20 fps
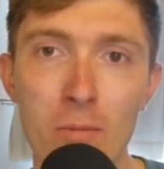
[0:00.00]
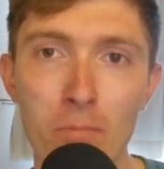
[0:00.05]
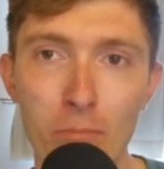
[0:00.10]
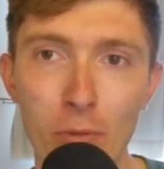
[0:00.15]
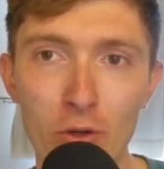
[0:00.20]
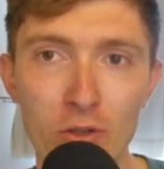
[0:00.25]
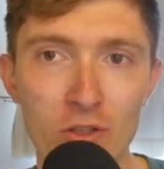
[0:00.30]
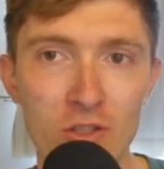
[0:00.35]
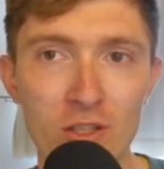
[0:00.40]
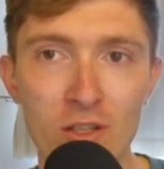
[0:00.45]

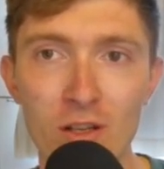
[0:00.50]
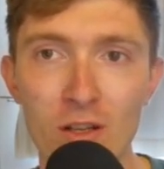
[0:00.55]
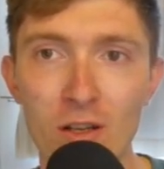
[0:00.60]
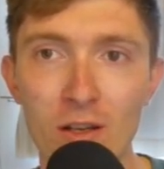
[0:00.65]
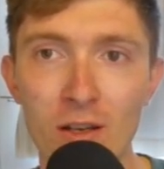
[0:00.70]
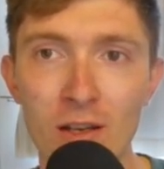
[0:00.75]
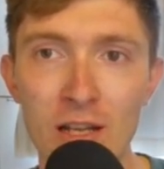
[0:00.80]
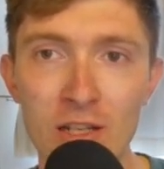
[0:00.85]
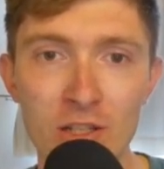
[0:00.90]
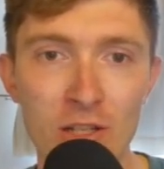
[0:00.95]
But
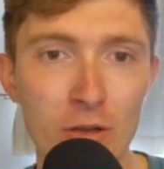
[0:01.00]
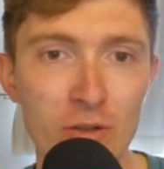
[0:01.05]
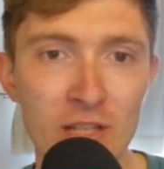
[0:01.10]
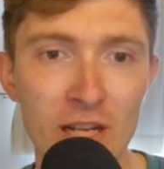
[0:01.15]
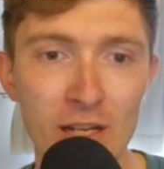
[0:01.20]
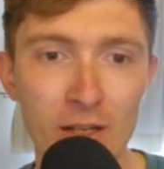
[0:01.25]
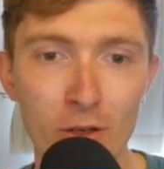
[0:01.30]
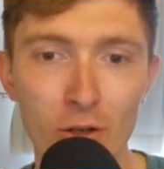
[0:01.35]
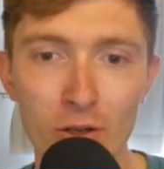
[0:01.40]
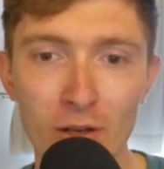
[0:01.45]
let's go
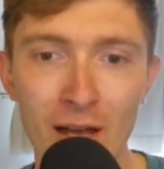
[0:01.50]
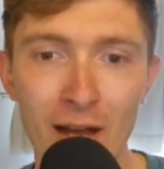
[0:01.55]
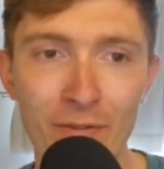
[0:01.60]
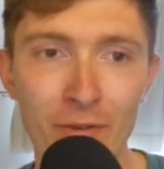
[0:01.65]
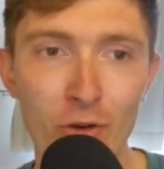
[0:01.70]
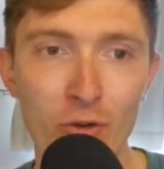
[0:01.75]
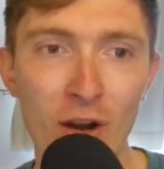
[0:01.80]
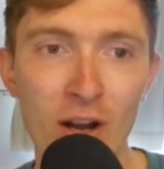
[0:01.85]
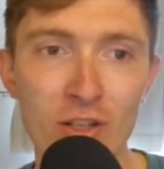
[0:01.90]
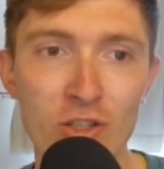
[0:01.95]
take a look at
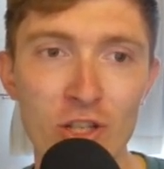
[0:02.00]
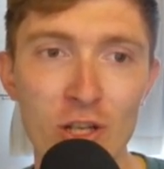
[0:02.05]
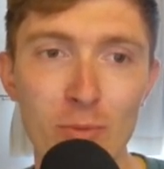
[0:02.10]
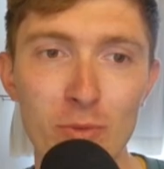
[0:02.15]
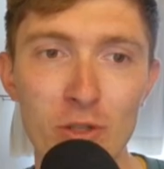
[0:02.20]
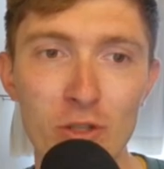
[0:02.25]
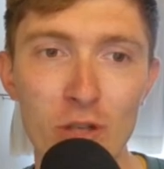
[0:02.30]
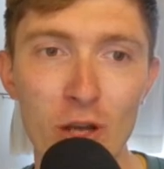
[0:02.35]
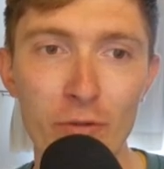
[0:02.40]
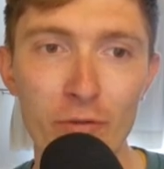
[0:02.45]
the Criterium
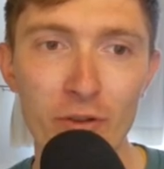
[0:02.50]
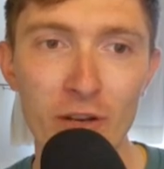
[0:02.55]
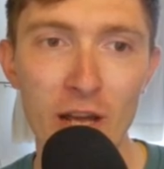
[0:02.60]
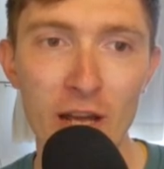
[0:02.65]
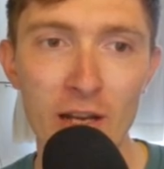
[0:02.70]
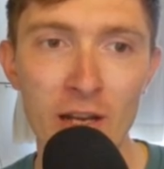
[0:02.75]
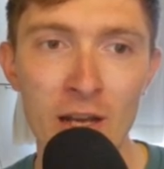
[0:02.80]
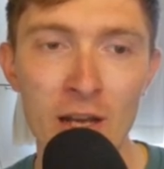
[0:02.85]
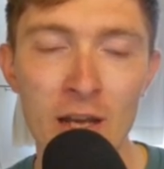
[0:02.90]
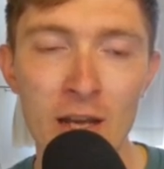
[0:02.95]
du
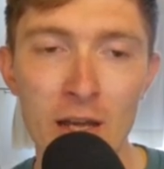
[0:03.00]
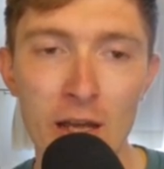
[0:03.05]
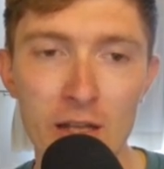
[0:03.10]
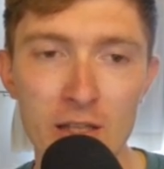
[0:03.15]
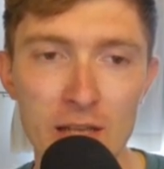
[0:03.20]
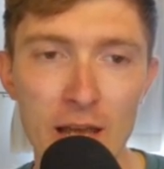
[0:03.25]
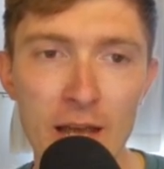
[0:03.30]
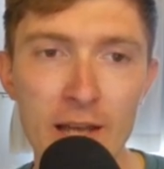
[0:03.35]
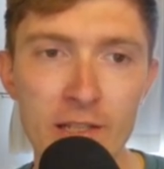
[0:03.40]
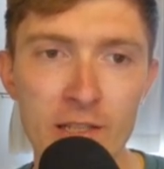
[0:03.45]
Dauphine.
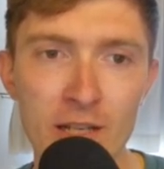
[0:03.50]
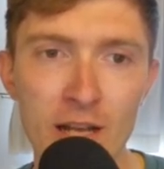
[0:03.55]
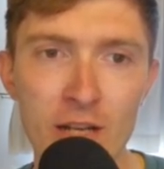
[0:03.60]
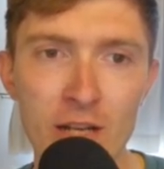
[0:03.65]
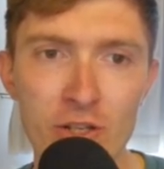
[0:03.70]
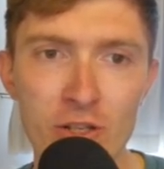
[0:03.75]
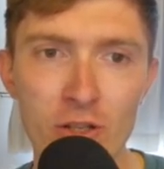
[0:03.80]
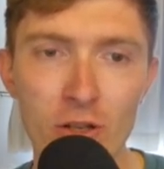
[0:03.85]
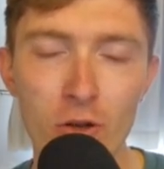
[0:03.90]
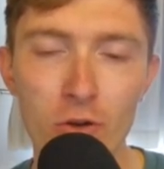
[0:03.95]
It's 8
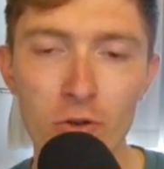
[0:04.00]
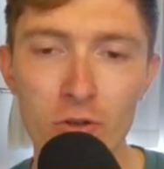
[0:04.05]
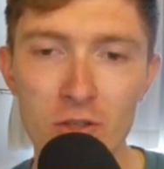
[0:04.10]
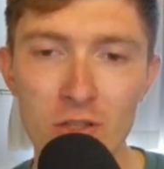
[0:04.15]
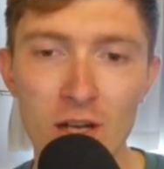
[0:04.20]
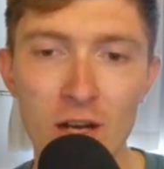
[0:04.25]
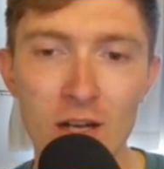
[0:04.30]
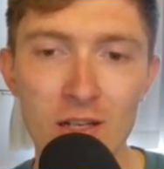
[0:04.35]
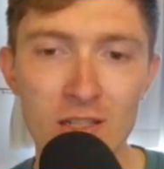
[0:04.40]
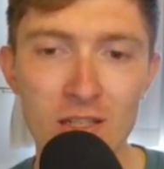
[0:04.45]
stages long,
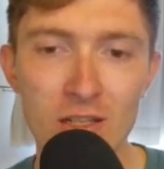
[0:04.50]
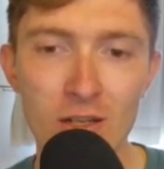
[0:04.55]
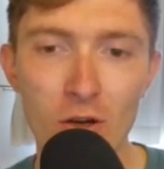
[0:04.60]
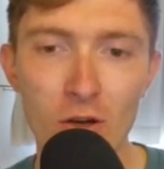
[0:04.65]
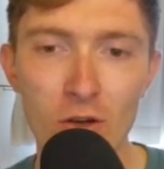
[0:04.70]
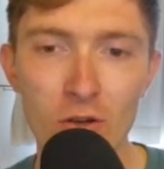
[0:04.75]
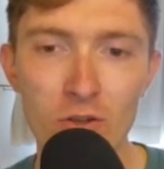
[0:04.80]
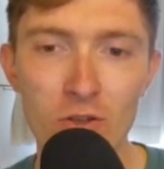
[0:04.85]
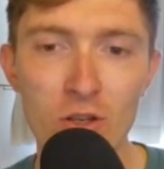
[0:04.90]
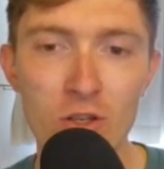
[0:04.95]
starting
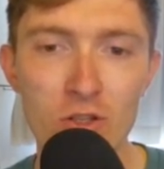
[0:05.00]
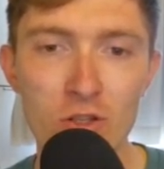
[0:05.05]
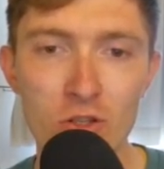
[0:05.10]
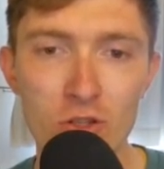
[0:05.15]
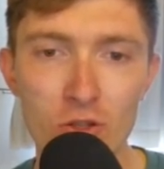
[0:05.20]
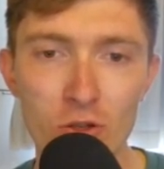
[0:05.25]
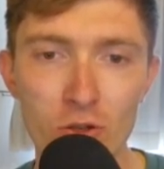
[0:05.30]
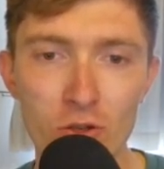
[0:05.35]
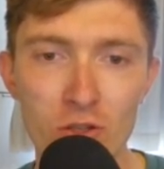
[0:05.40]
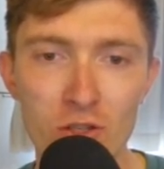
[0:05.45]
on
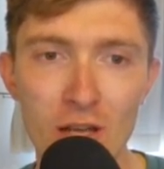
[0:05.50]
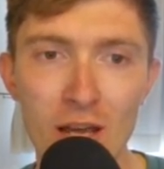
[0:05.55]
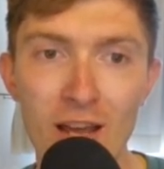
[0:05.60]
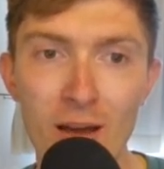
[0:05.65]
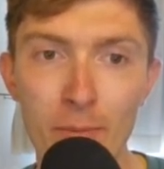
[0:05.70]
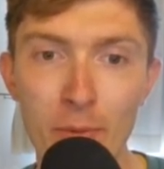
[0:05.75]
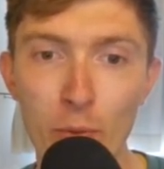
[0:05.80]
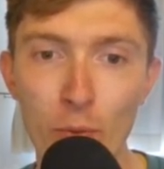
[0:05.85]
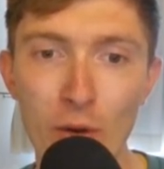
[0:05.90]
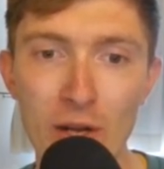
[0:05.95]
Sunday.
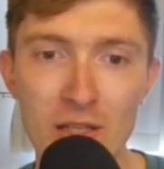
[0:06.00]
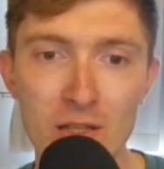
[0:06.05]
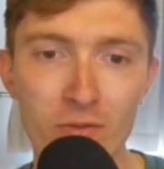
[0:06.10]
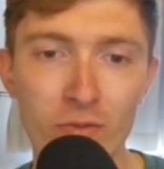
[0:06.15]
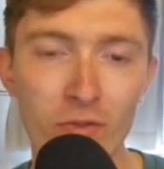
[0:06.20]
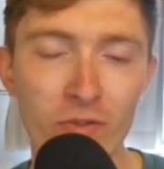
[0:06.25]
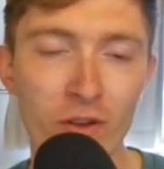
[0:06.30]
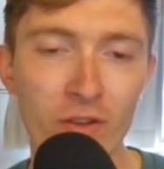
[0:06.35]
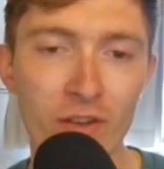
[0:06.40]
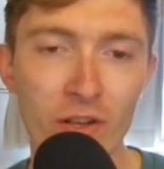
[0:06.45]
I've been waiting
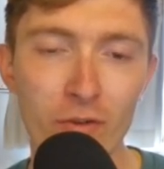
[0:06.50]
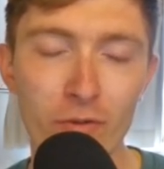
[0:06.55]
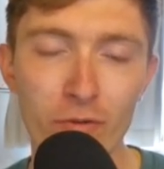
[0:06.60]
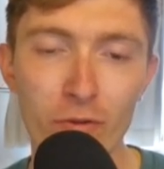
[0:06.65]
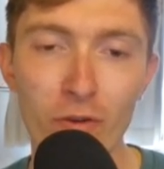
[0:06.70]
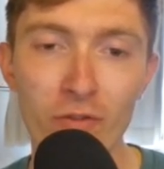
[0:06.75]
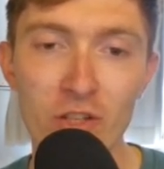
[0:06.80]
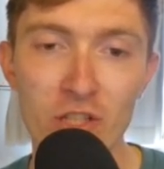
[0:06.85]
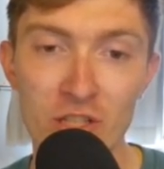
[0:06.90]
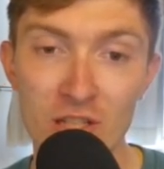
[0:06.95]

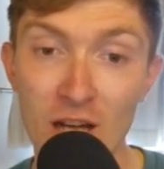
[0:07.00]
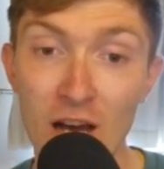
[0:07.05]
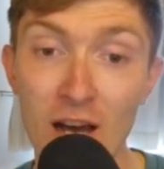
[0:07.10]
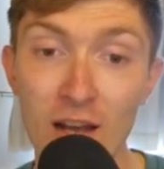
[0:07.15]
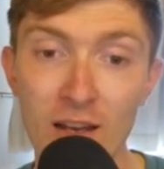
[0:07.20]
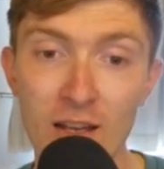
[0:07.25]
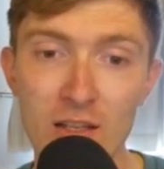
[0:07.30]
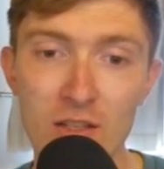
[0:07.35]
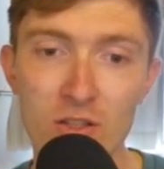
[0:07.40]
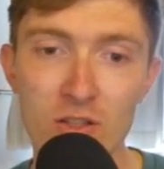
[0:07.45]
for the
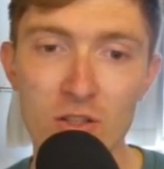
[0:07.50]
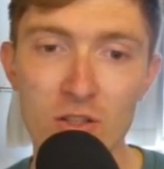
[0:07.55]
start list